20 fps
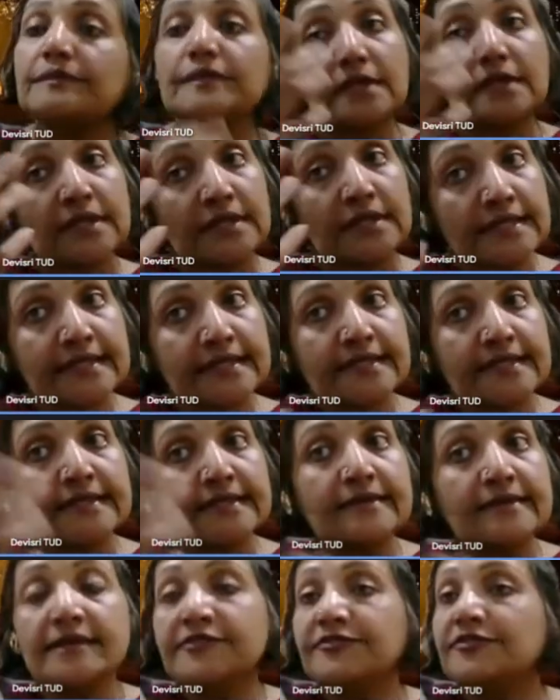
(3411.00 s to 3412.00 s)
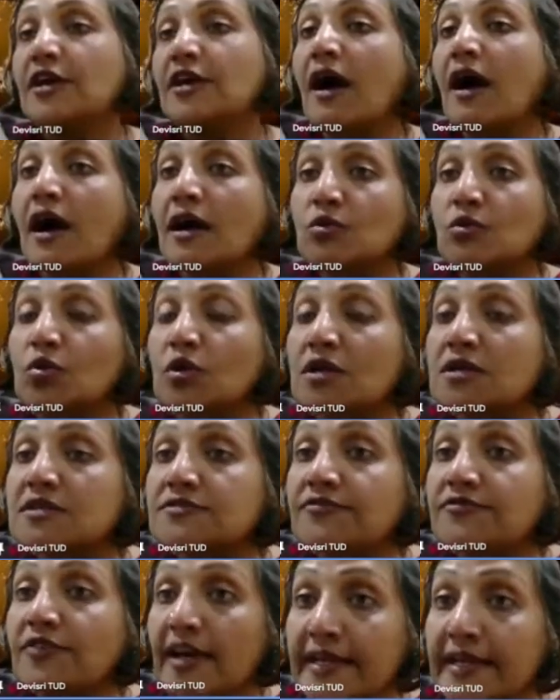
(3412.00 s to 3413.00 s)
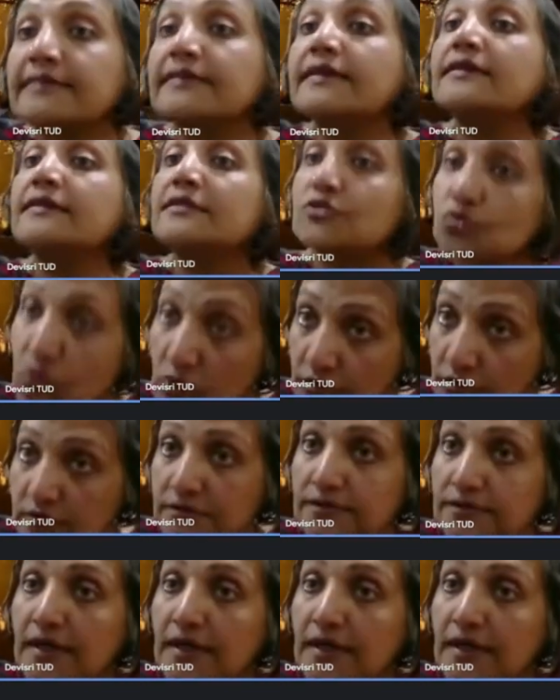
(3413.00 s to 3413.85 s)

And if the heart works fine, then it's good.